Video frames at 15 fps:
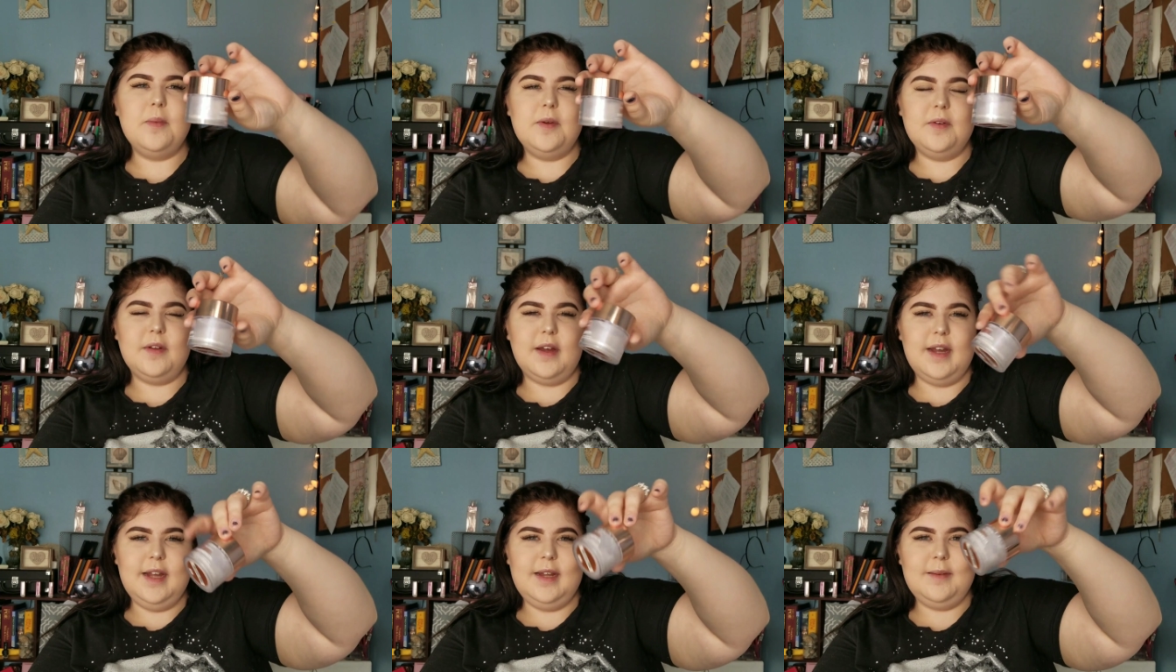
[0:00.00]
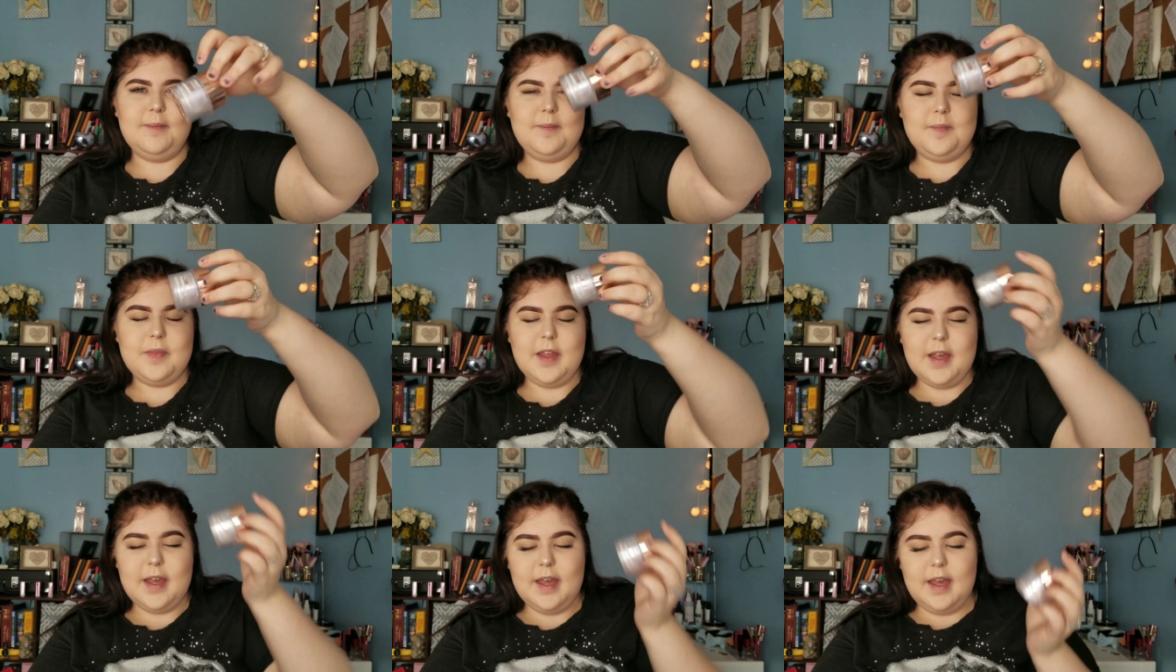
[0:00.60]
Moonlight.
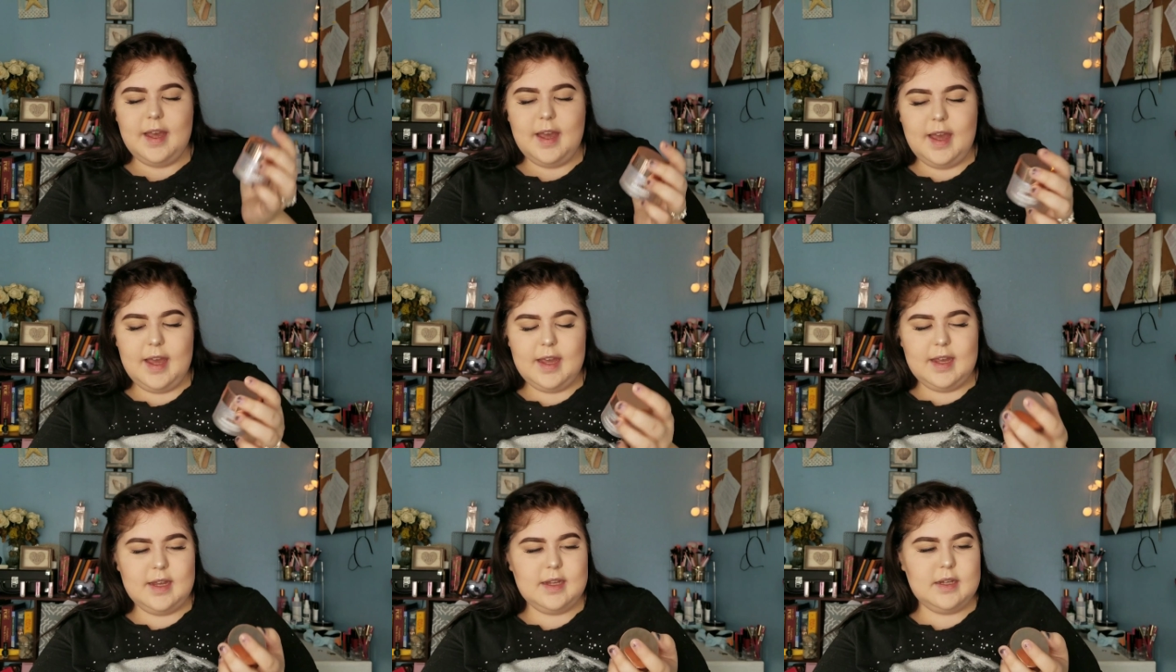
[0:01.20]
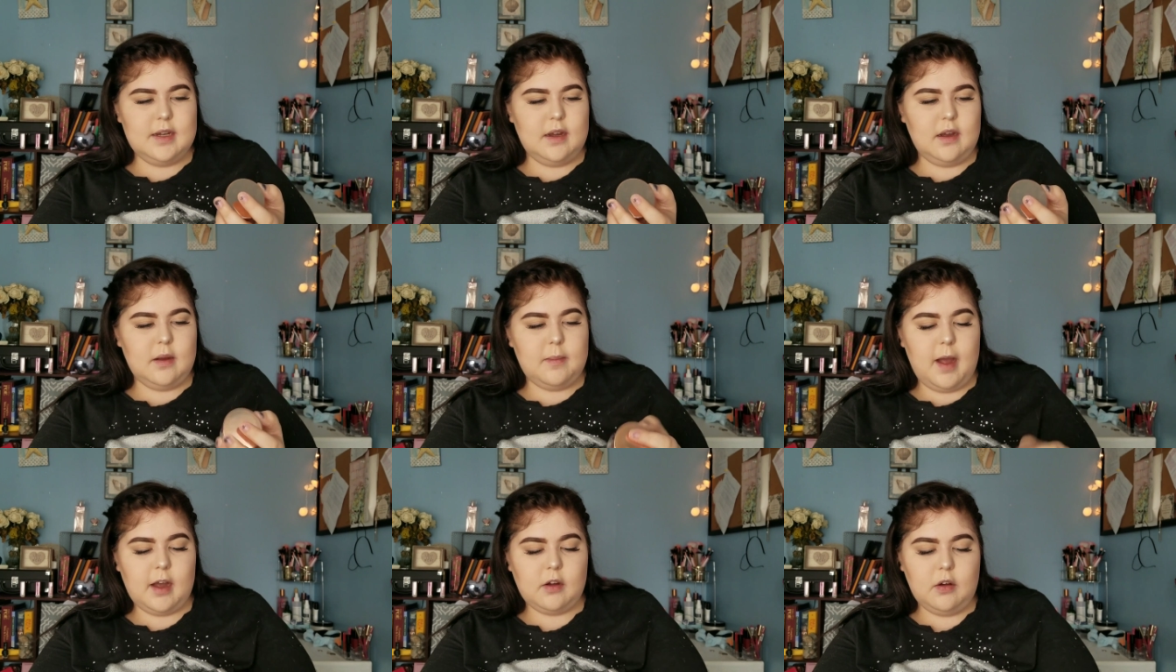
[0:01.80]
And
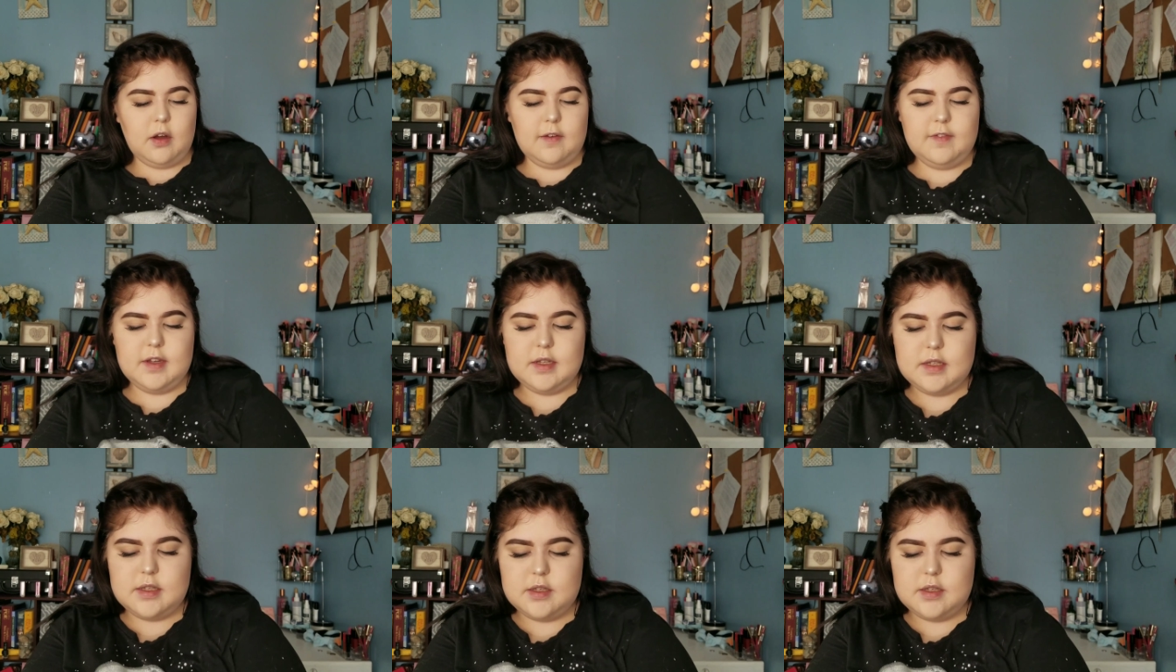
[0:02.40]
I love it